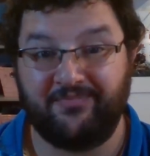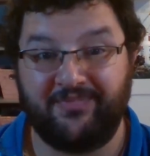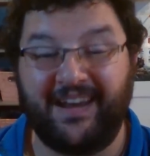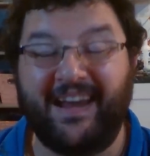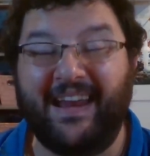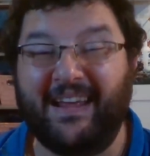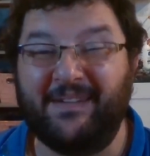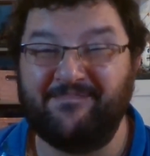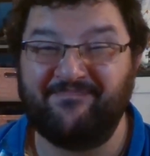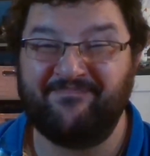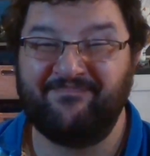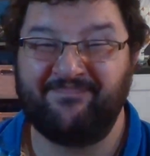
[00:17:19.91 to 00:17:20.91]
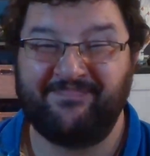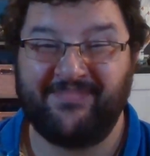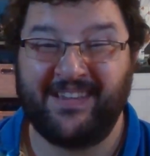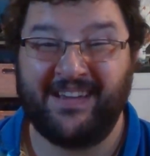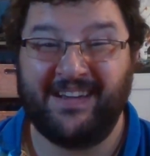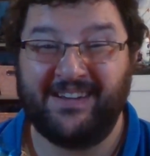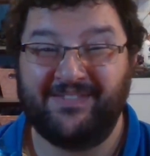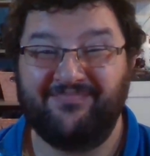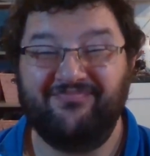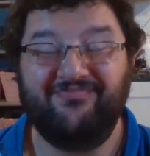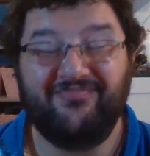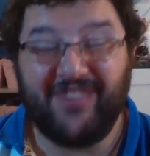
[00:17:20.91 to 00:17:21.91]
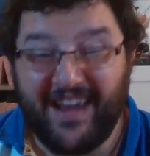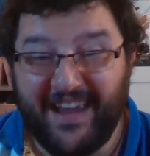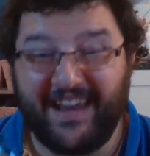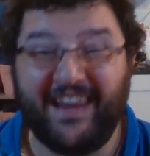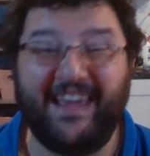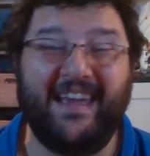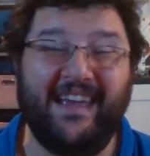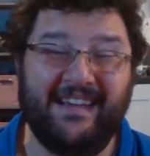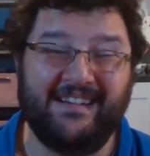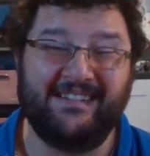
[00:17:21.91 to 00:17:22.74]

Really? Really?